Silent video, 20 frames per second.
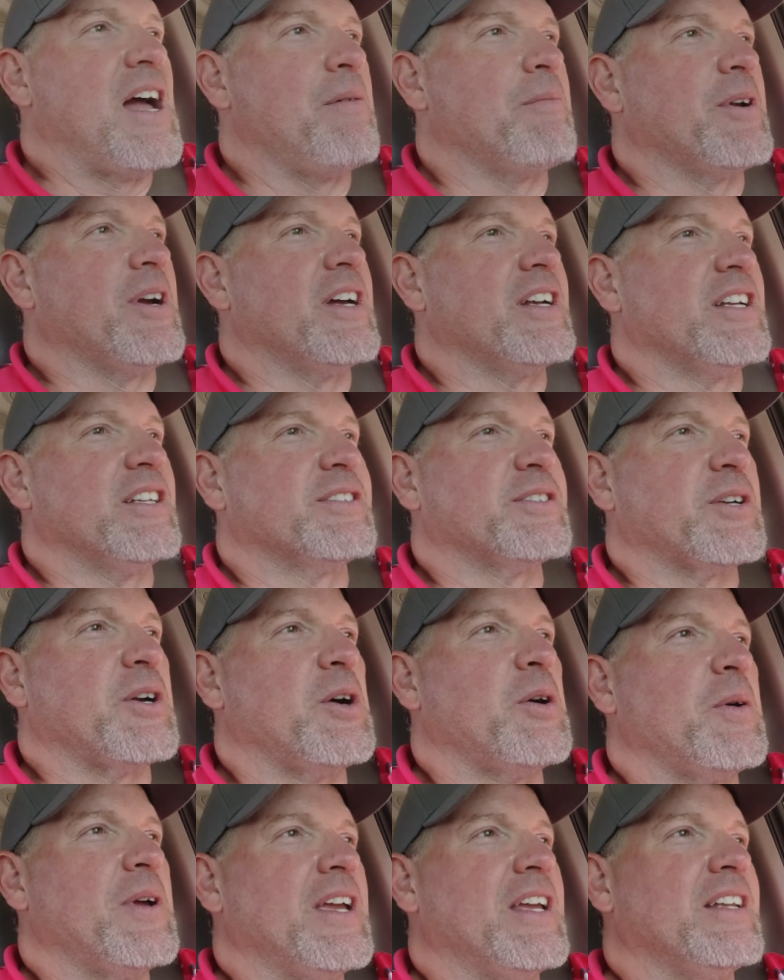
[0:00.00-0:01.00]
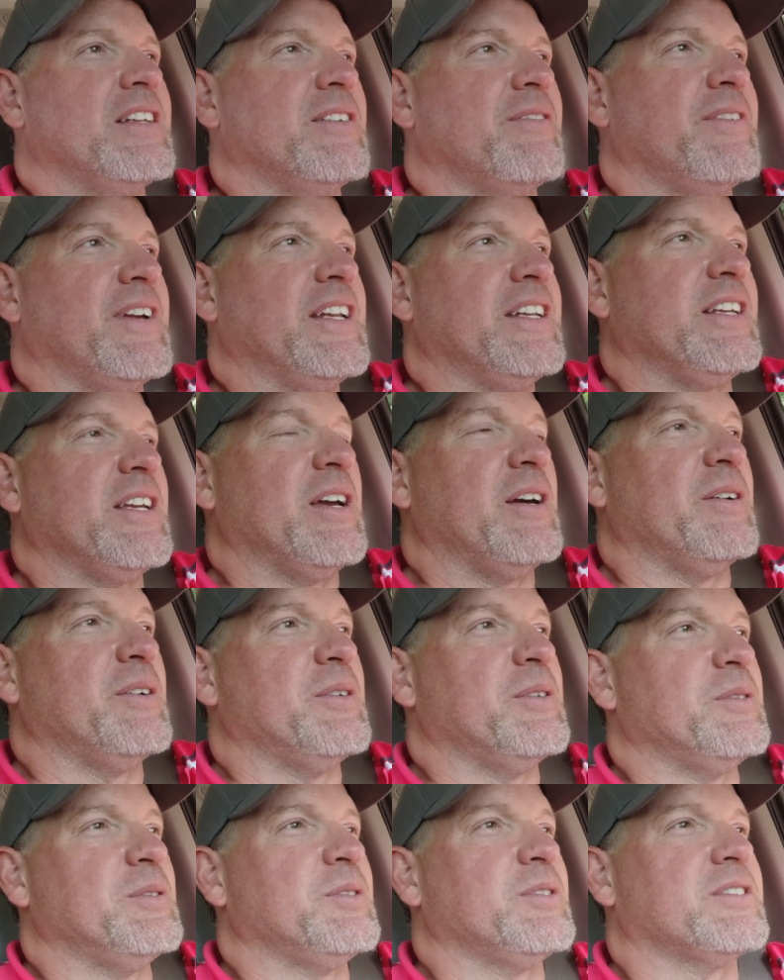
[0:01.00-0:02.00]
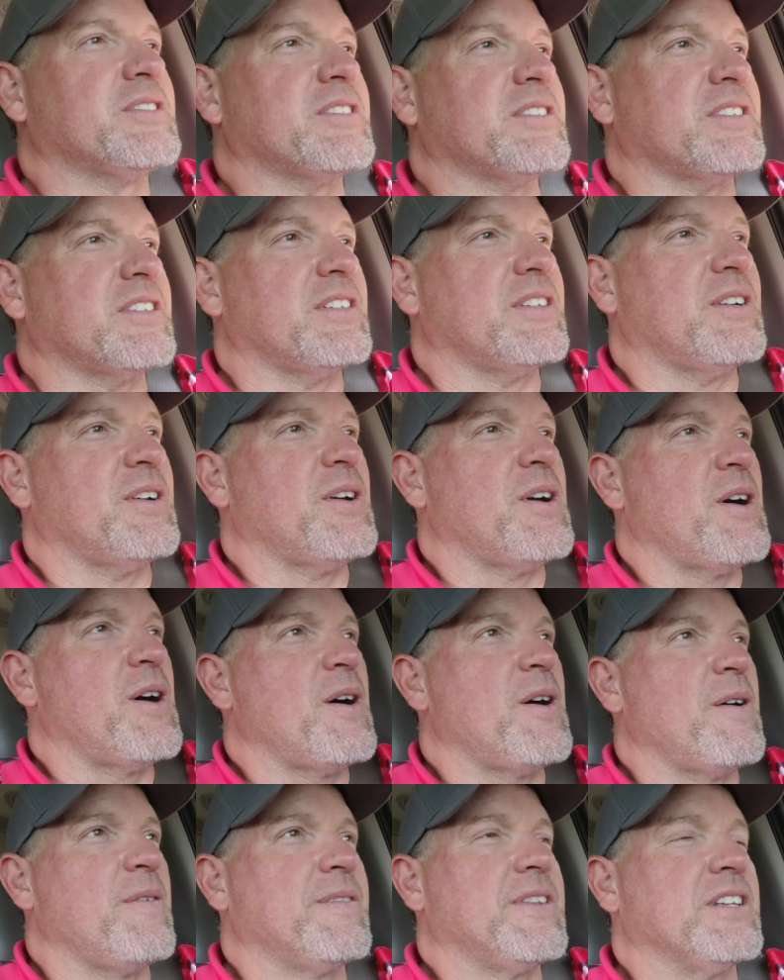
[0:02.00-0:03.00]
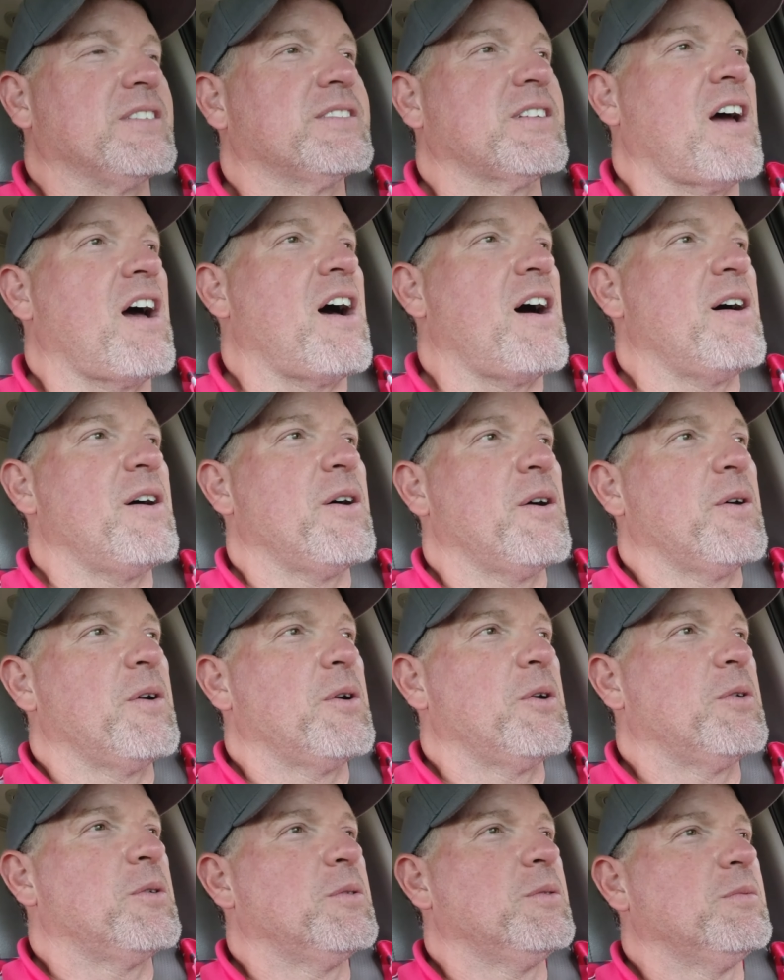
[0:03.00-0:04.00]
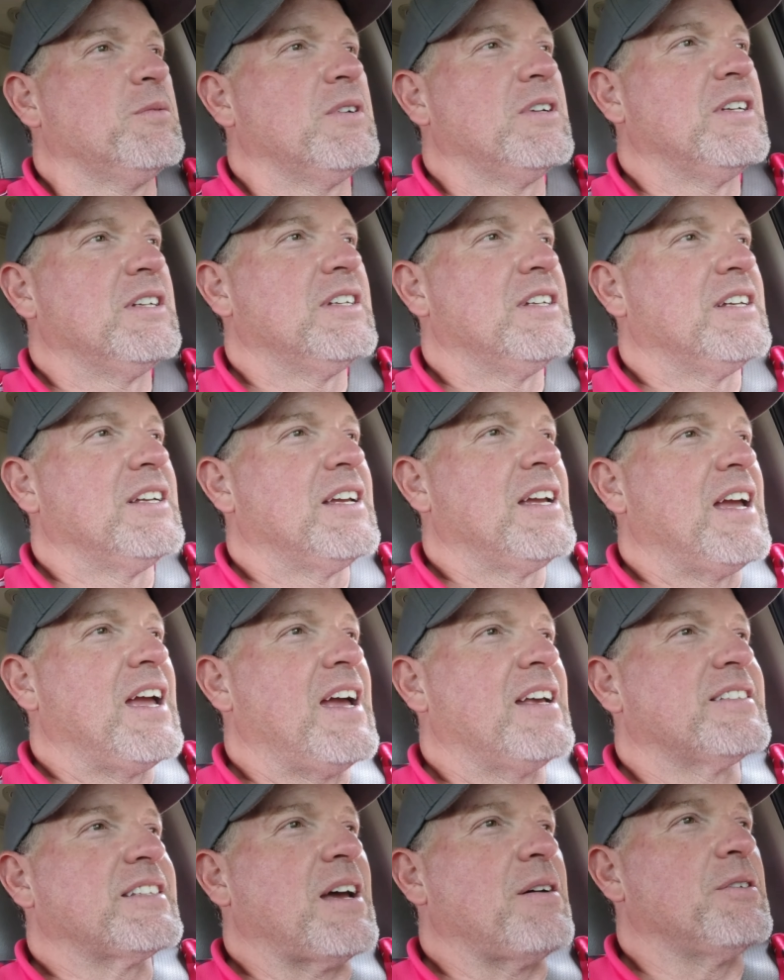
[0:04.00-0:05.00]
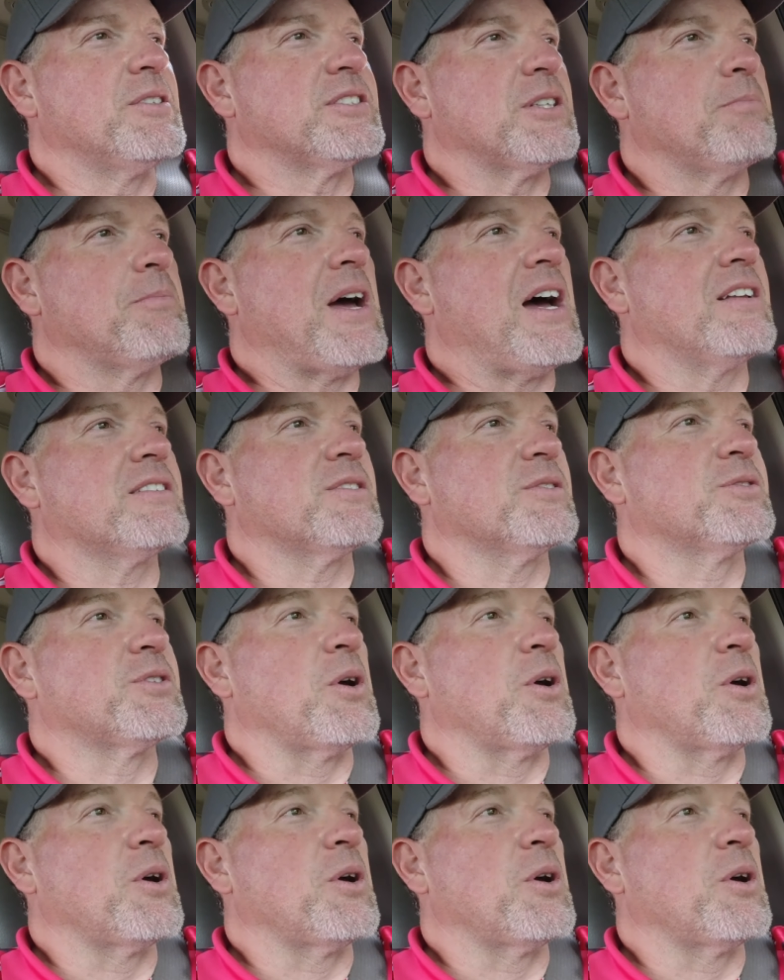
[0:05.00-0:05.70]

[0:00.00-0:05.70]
gonna throw in the videos of the Tahoe as I was about to.